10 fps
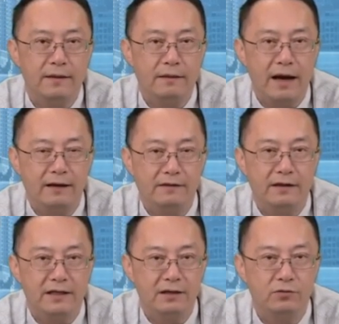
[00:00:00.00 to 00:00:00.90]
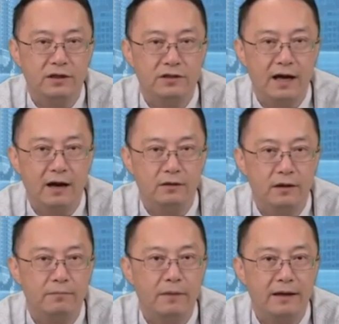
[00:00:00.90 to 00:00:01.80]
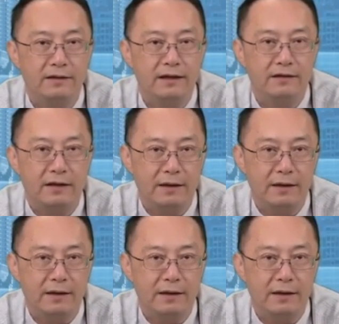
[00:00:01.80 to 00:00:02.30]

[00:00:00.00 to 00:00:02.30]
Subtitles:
They have indeed reached out, but I think the